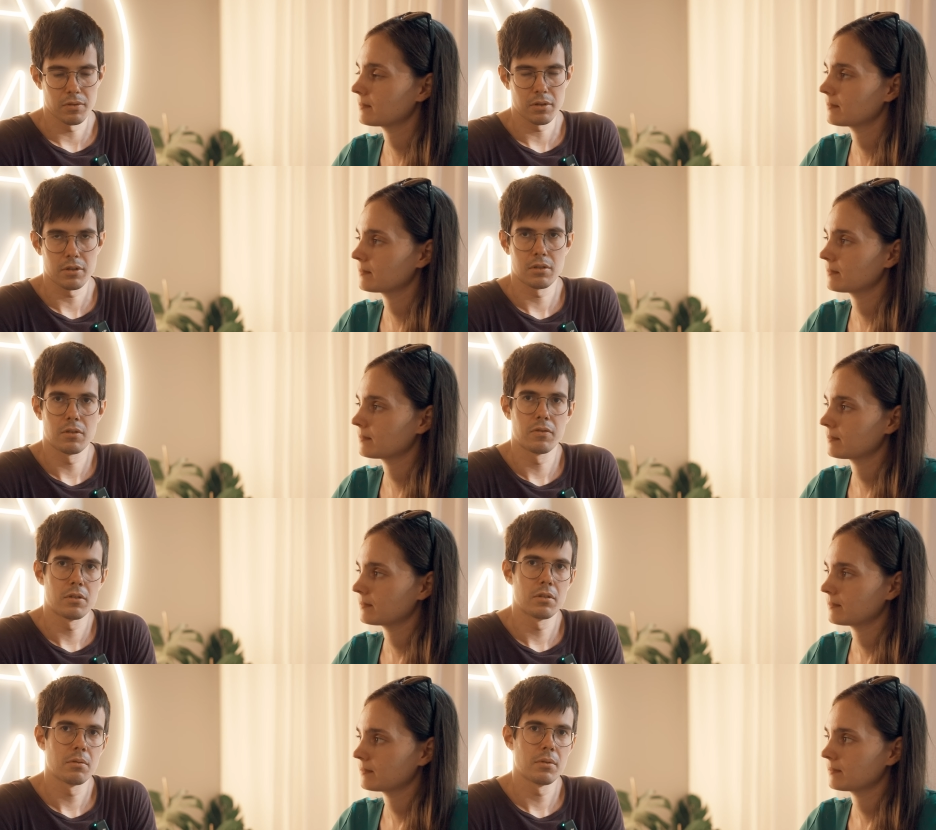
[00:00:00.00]
Speaker 1: focus the
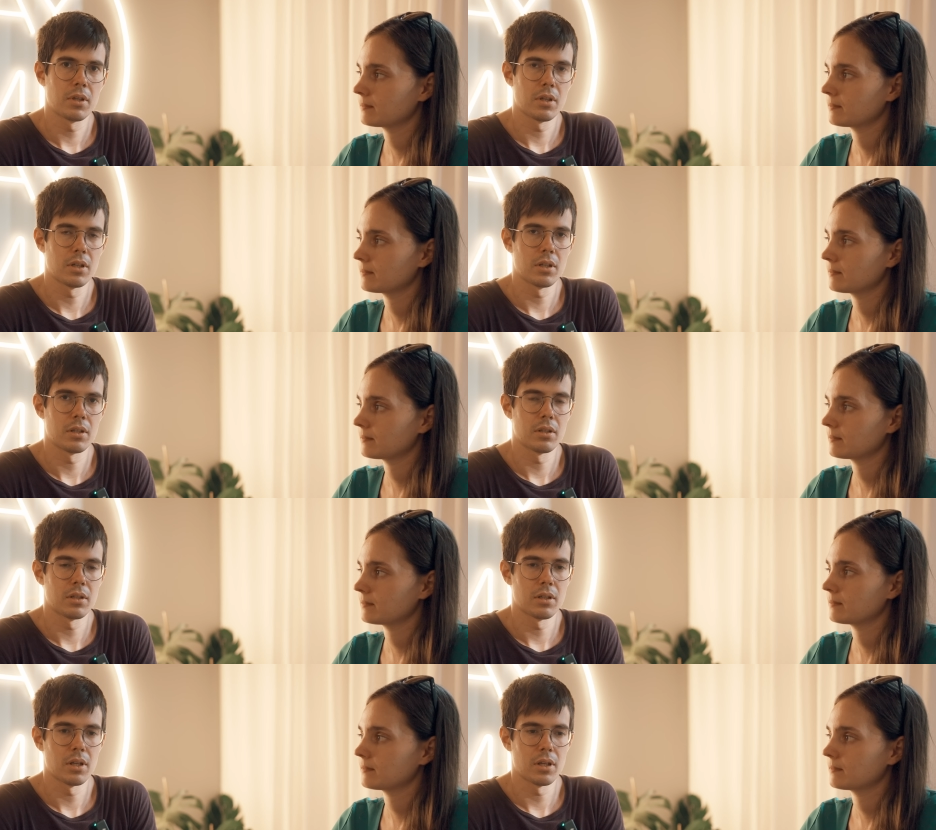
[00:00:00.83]
first week
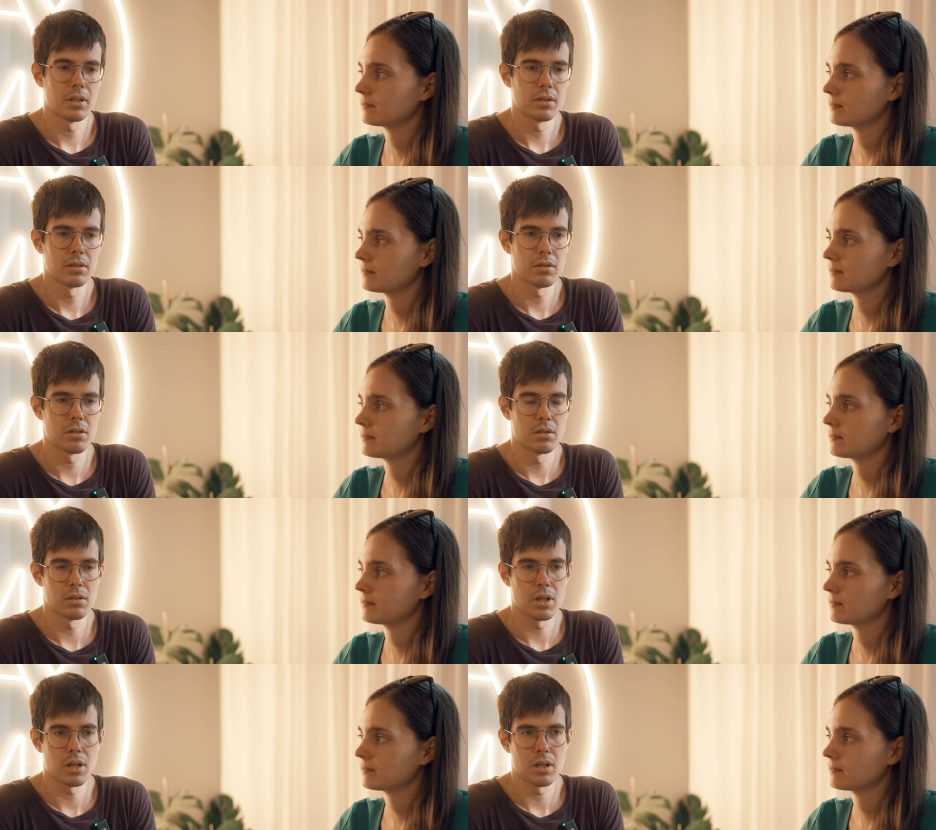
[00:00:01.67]
on,
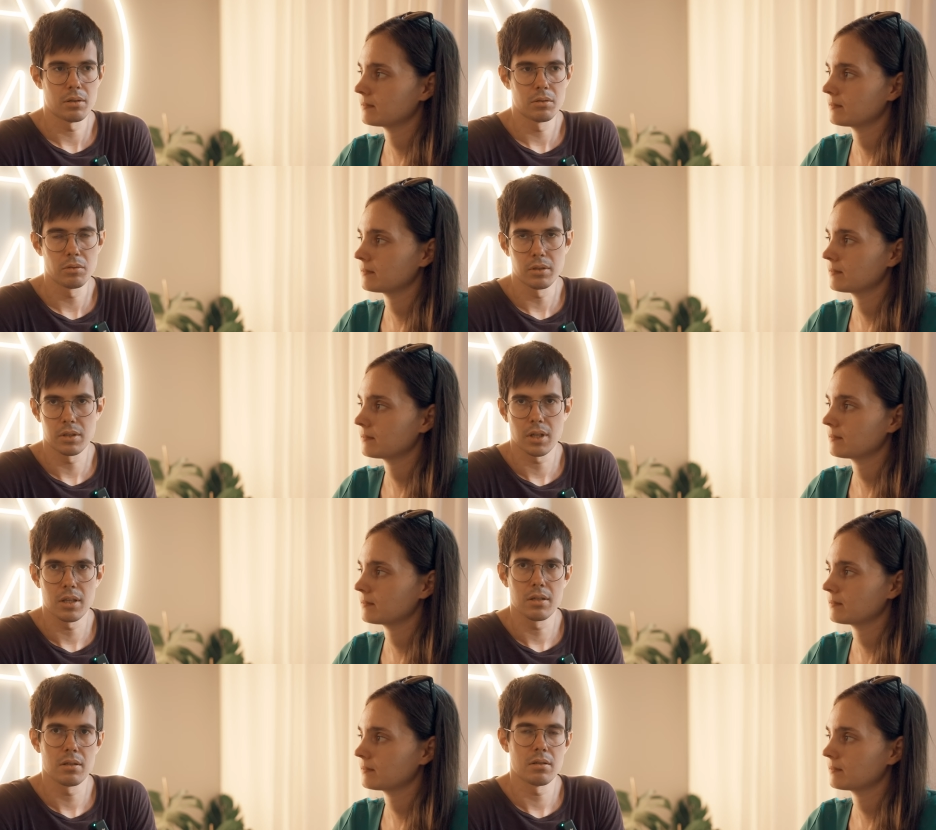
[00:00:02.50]
on, on, doing
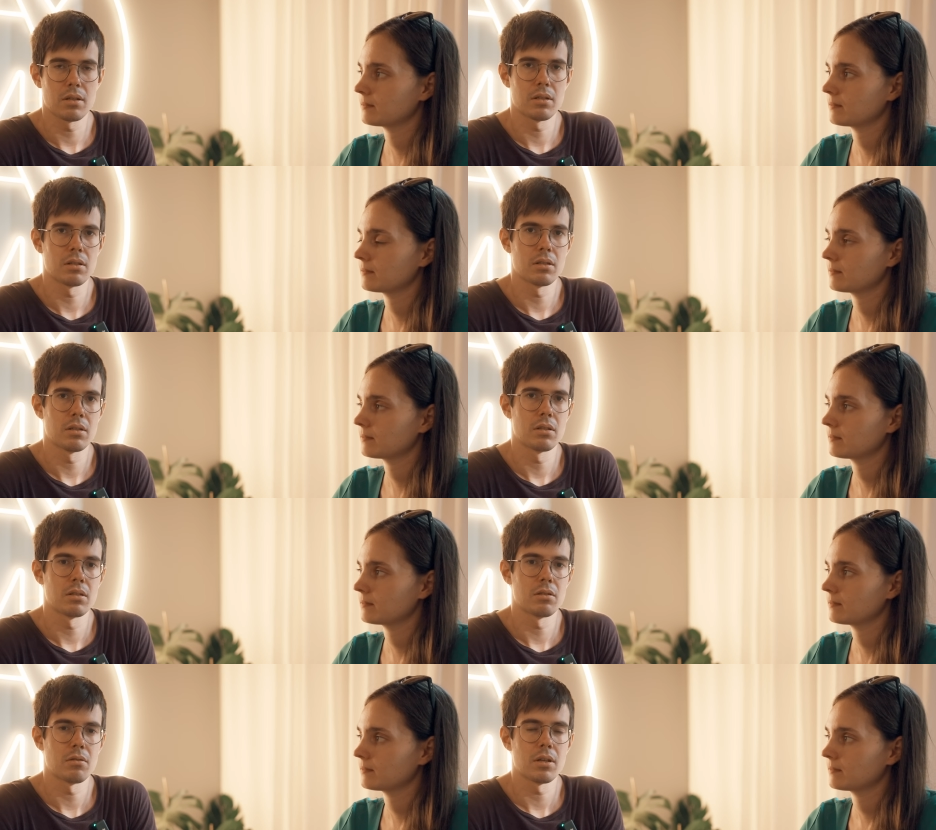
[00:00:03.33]
sketches
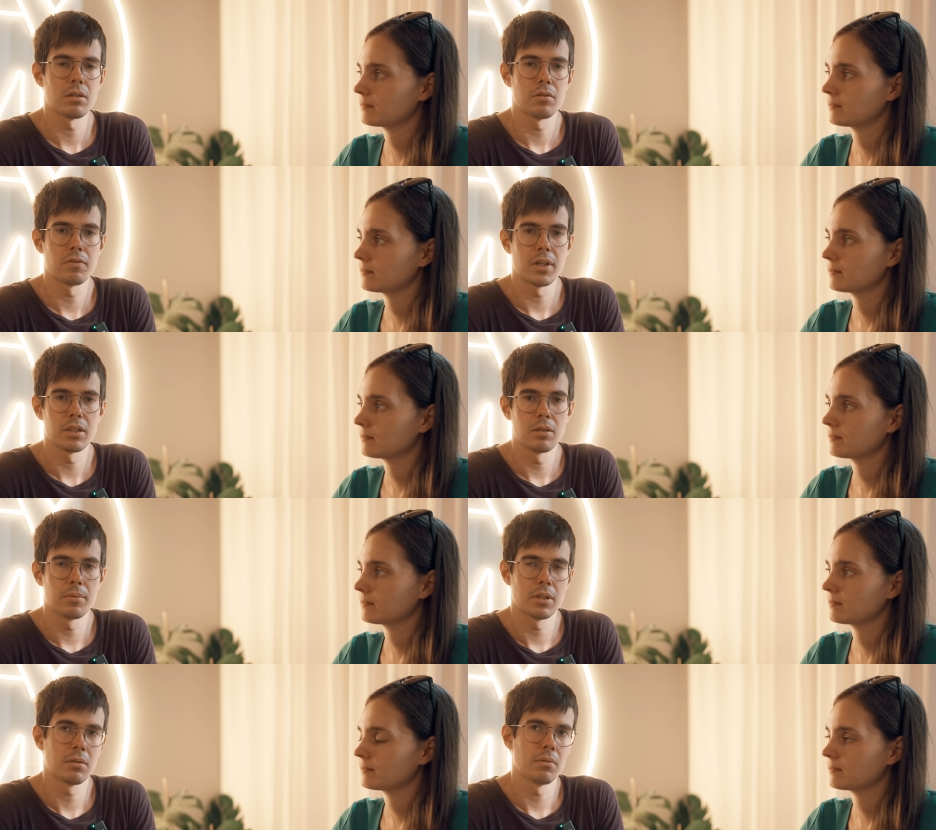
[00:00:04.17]
and trying to find
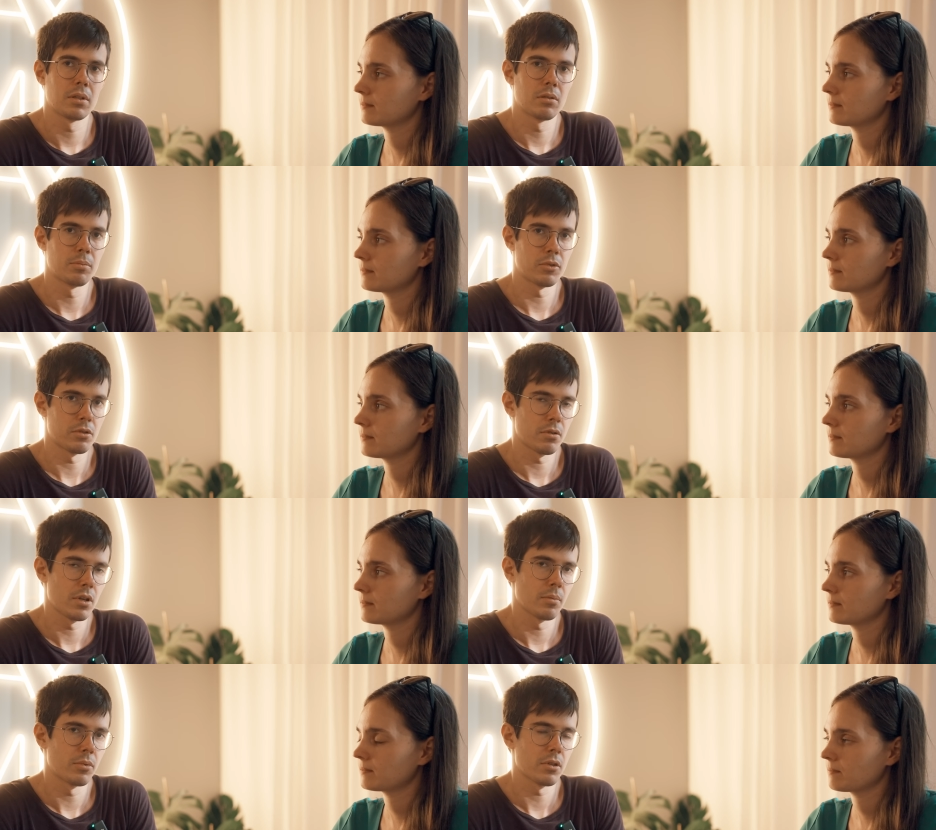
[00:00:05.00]
the best way to
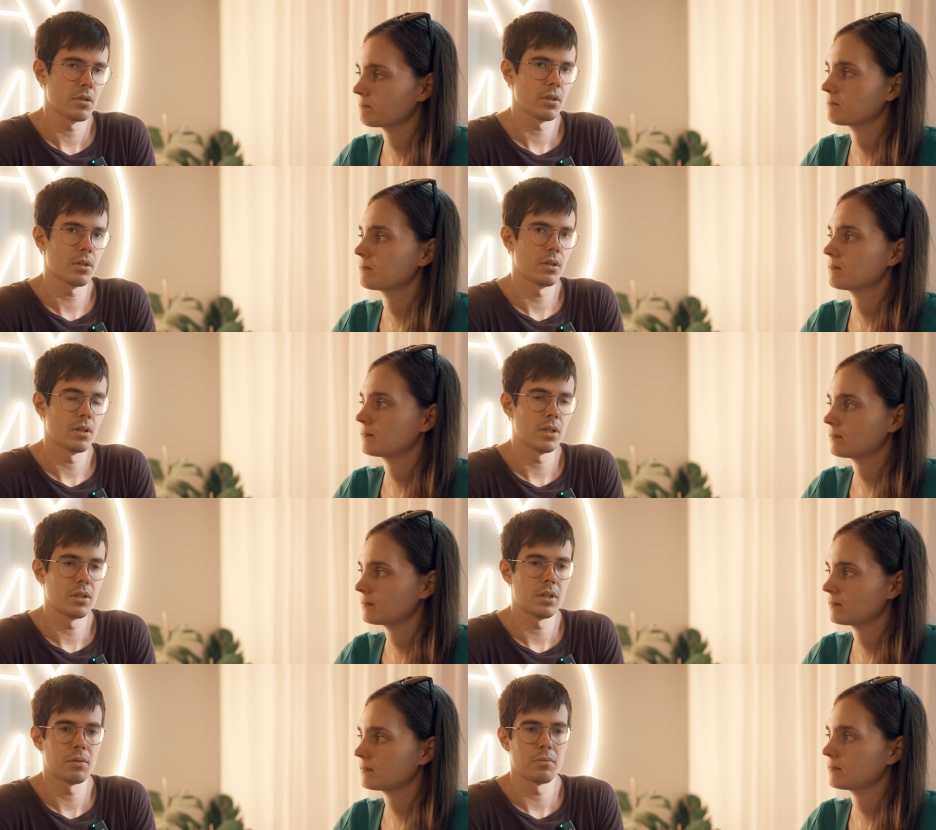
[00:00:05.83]
portray a project.
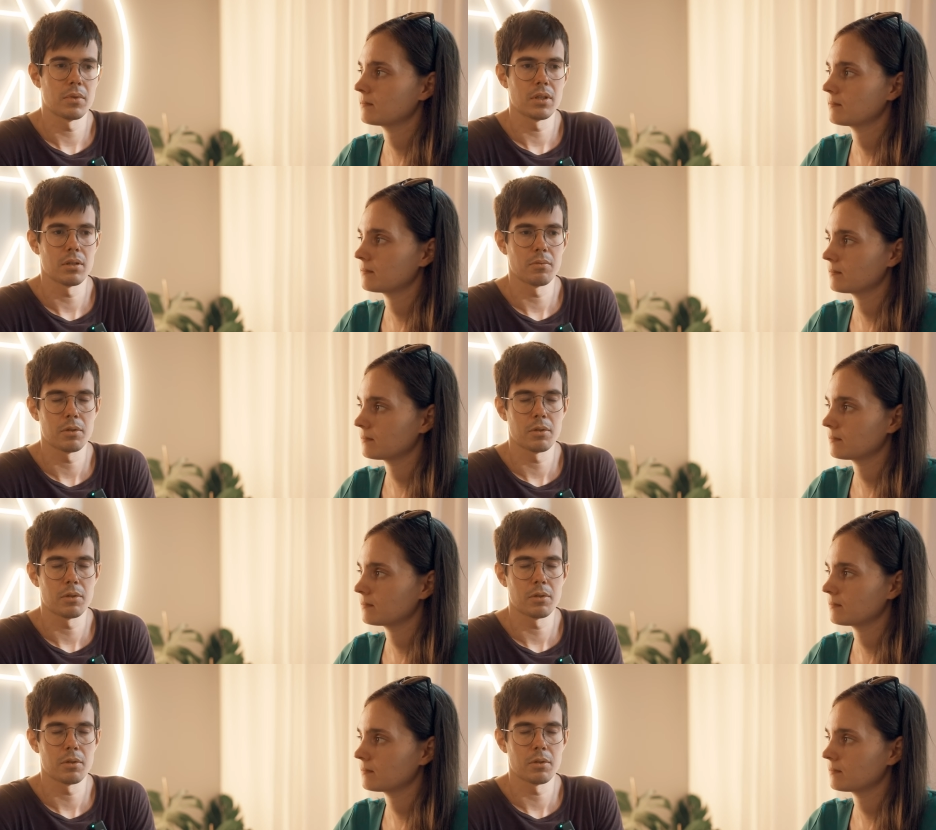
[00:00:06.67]
And then we,